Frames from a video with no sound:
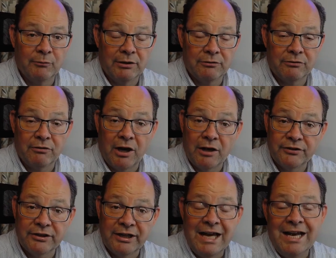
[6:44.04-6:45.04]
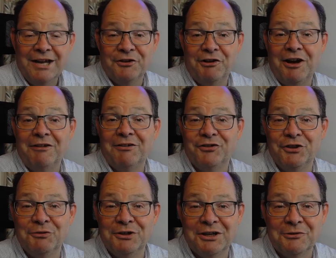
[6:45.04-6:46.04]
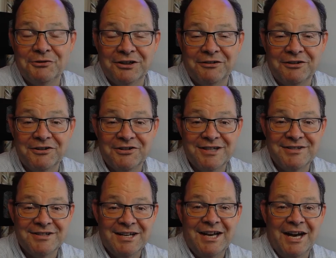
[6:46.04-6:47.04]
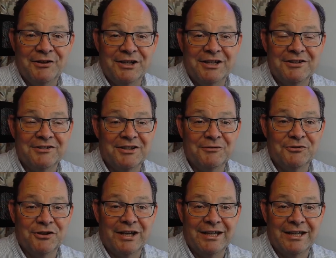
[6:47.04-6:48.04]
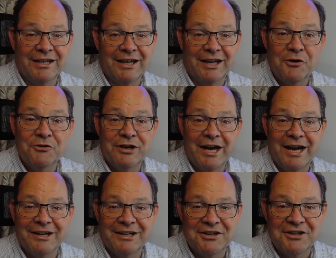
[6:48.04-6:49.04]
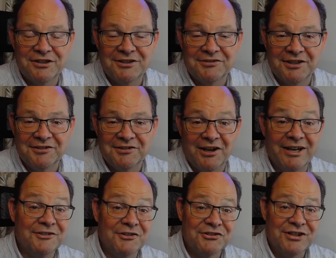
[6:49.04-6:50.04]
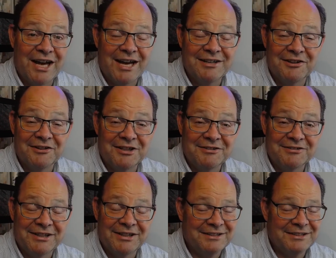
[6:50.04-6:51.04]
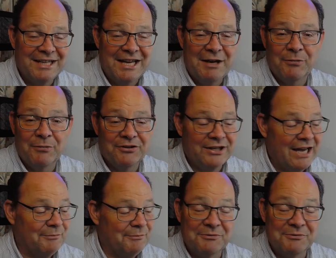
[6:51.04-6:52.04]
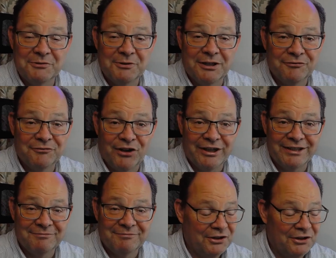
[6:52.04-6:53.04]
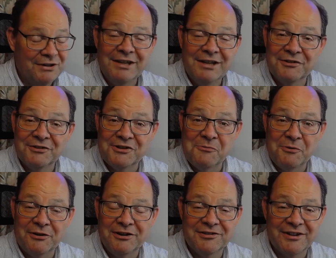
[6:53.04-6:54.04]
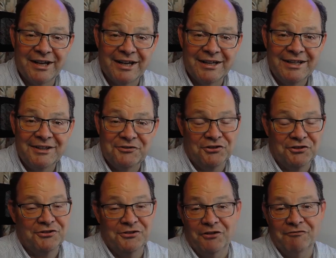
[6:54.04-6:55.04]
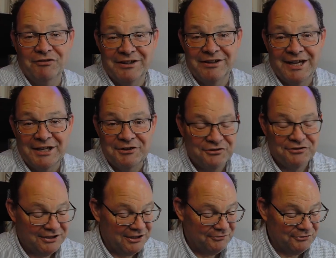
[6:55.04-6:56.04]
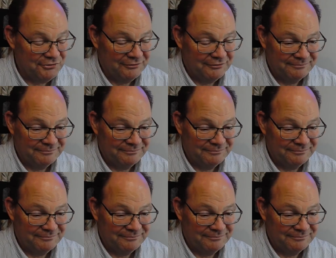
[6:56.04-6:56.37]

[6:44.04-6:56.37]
crafted. There are a few idiosyncrasies. I think instead of saying okay, occasionally it says I understand and things like that. But the app seems to work fine. So there's no worries there. It's just not really that interesting after all.